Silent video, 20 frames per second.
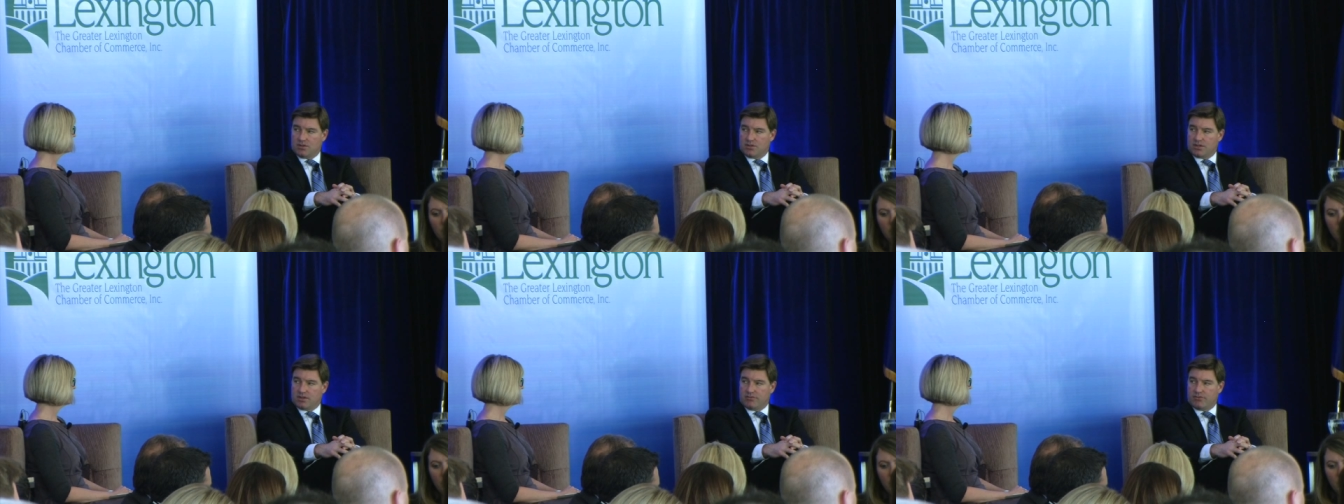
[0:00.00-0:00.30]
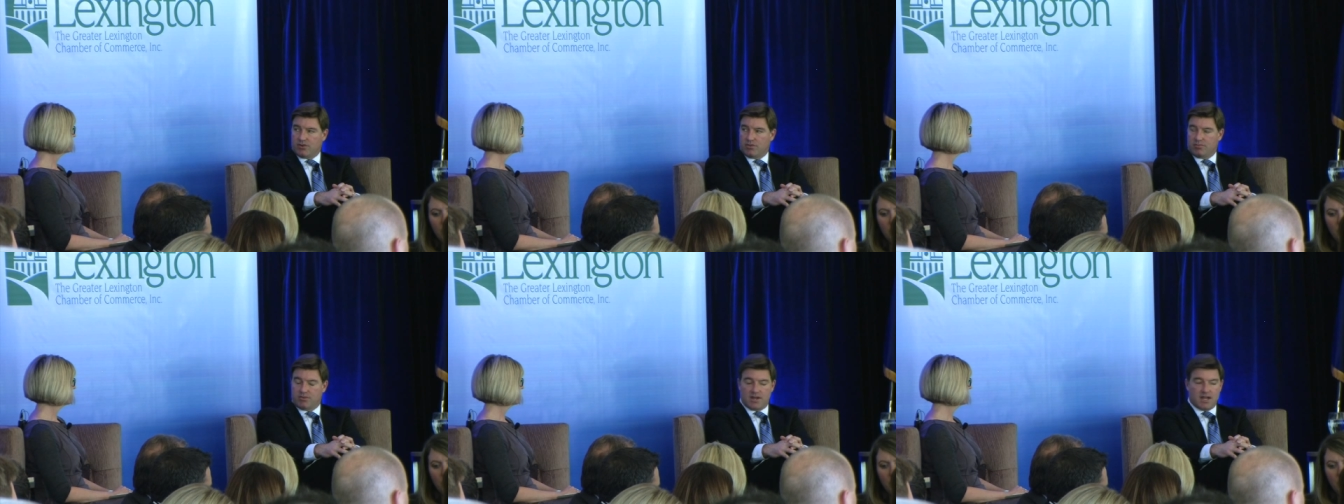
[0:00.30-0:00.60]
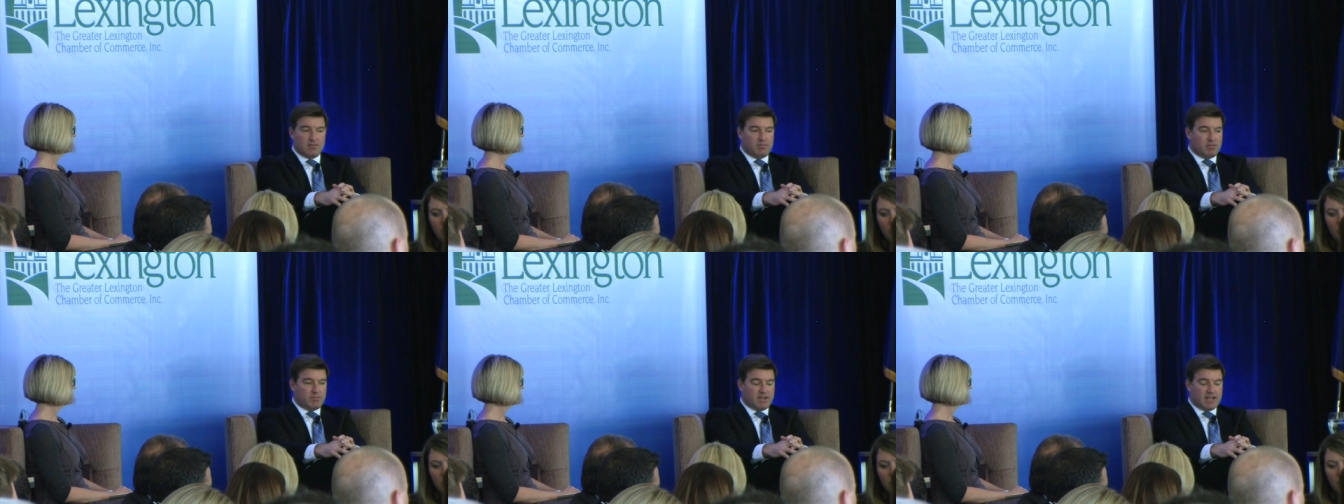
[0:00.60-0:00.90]
looking for a
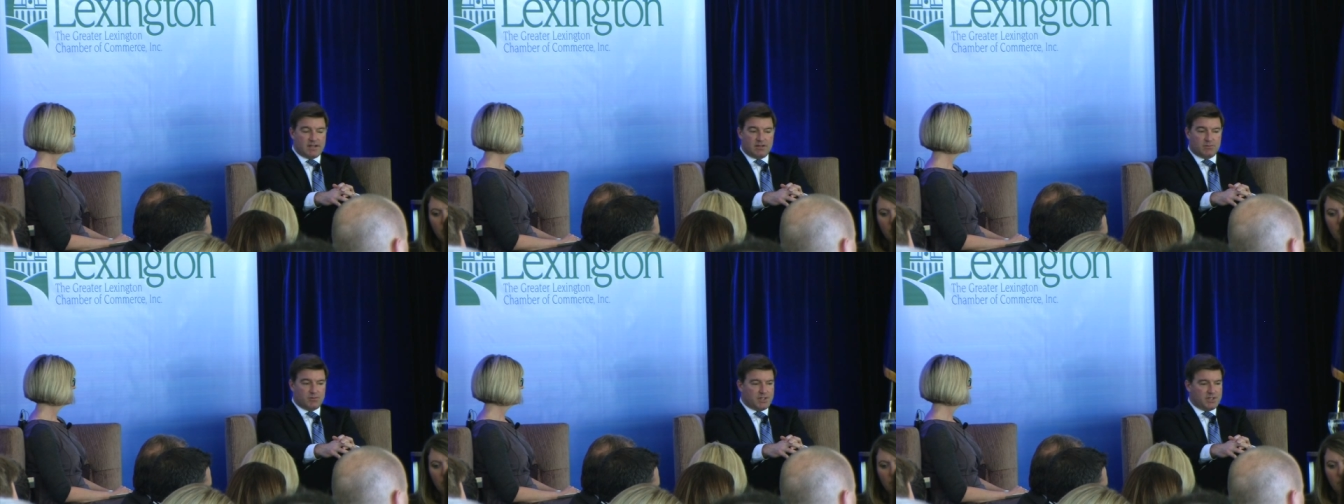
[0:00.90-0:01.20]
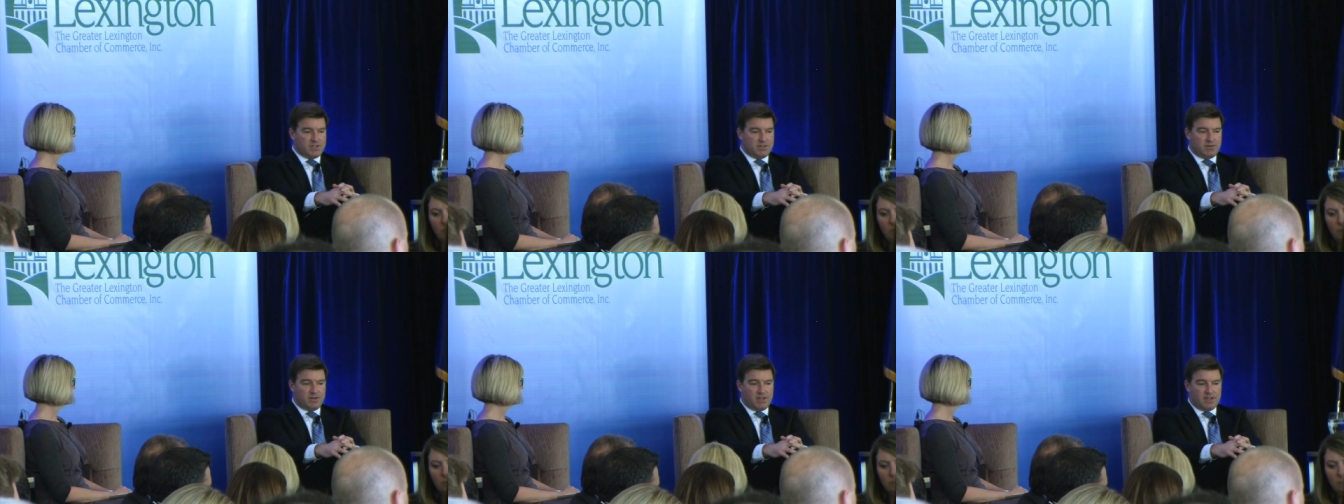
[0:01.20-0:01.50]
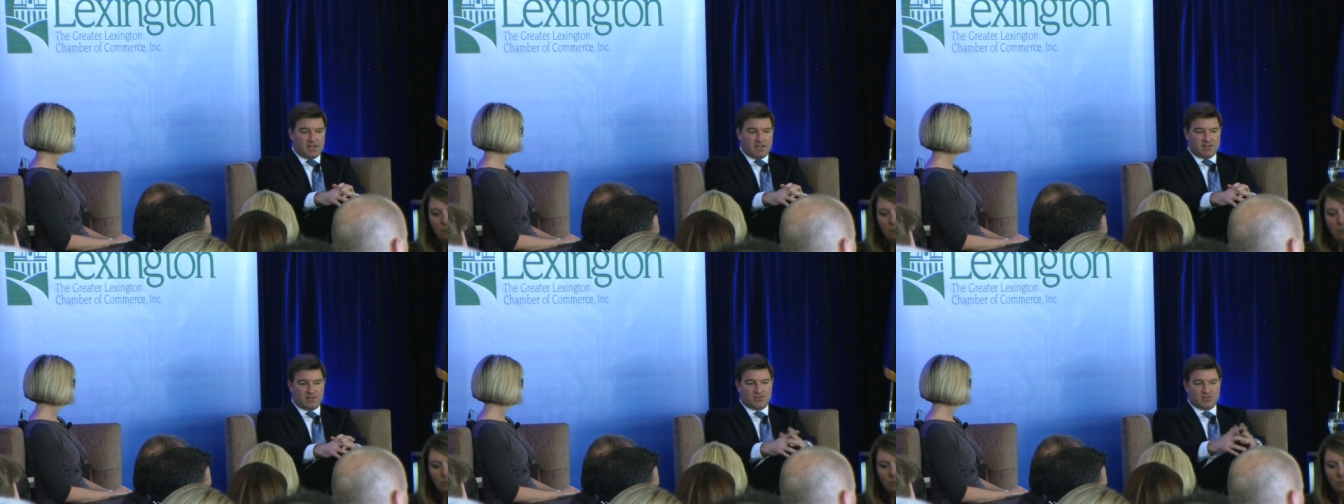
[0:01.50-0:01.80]
problem. I don't want to do
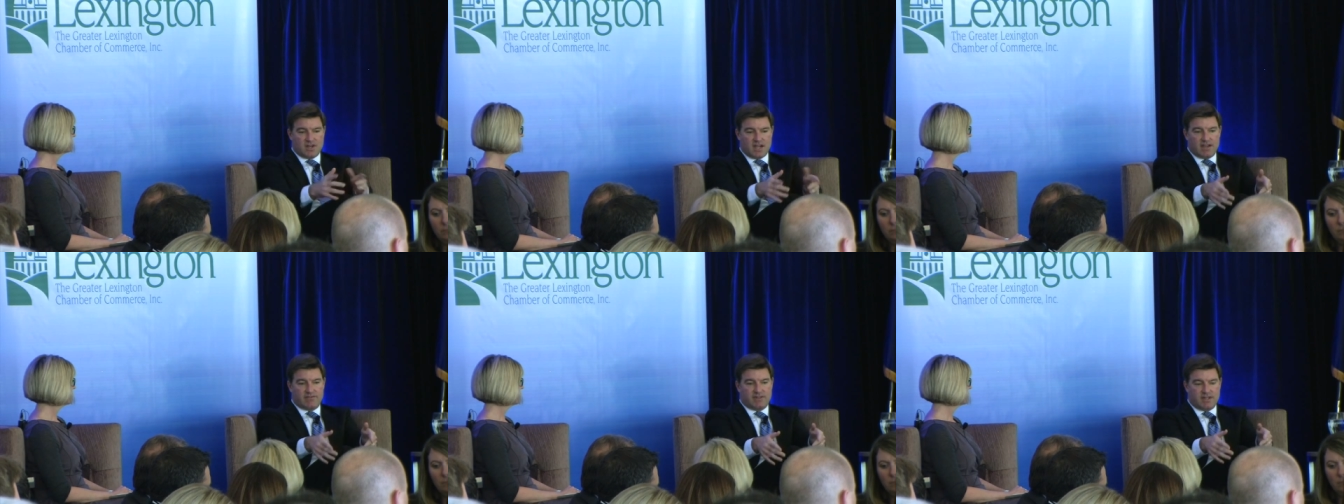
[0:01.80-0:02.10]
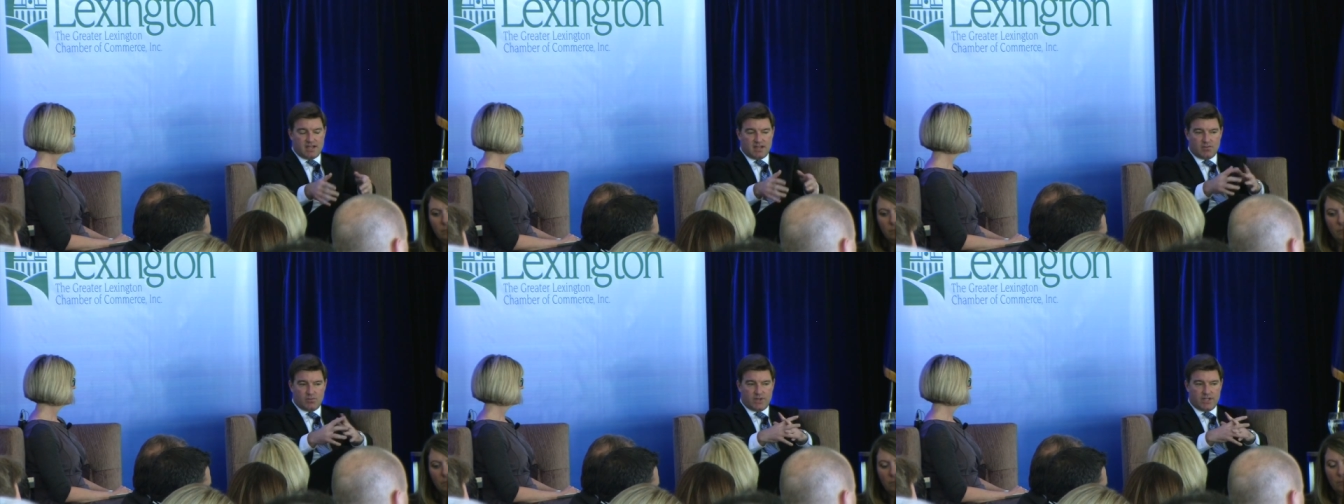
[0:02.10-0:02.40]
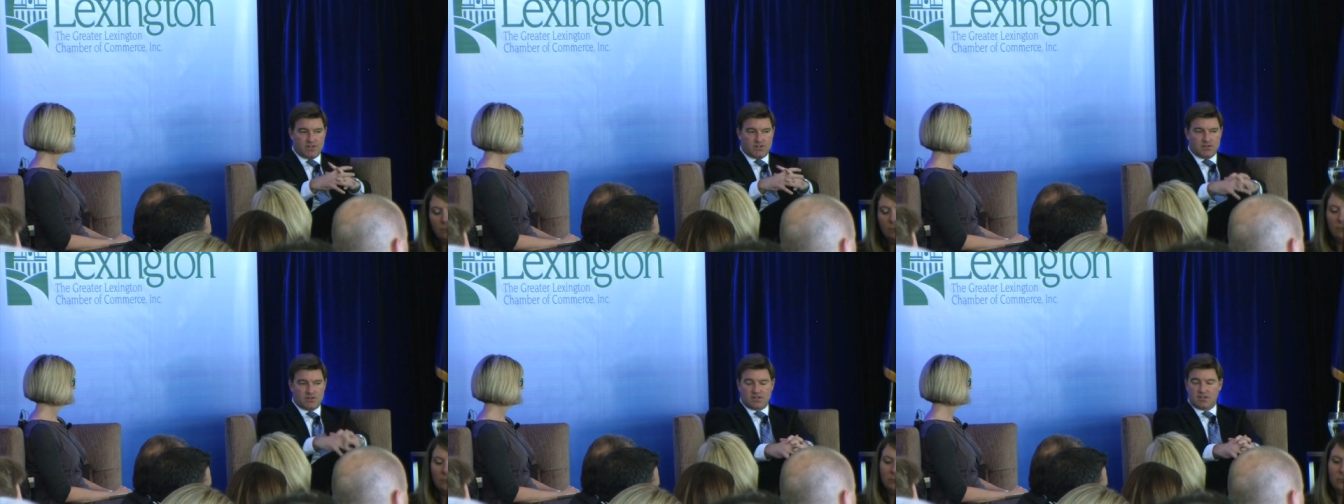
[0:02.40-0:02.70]
anything to drive down
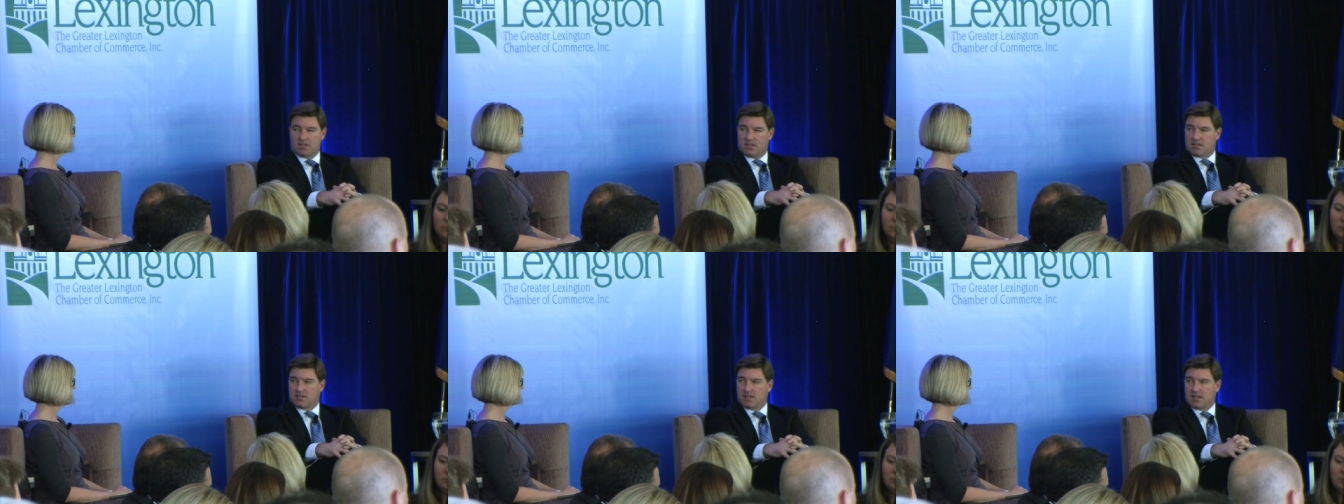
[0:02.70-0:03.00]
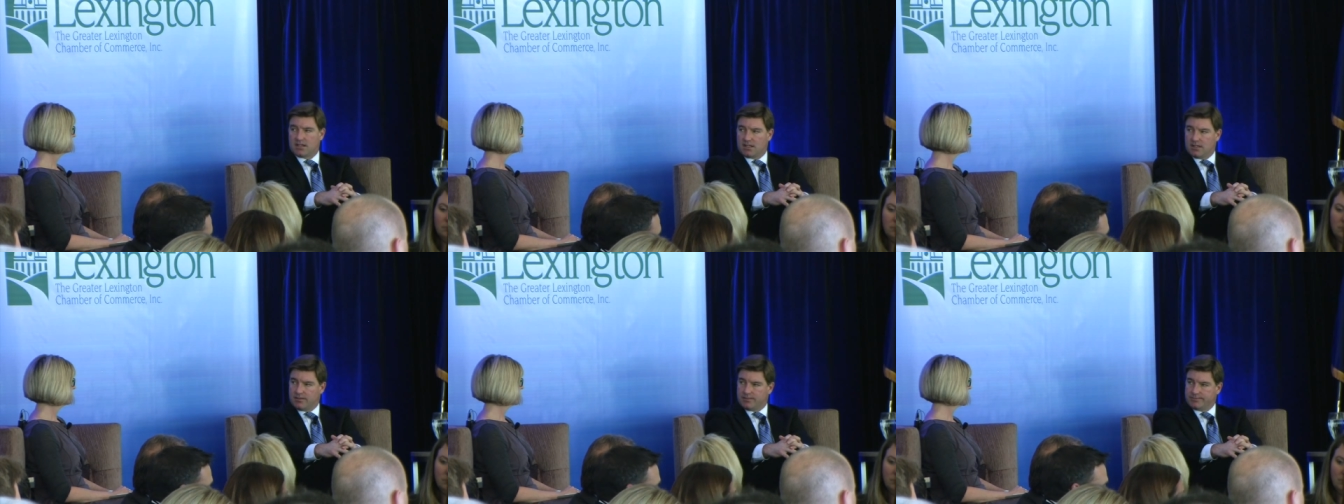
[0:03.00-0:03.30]
wages in Kentucky.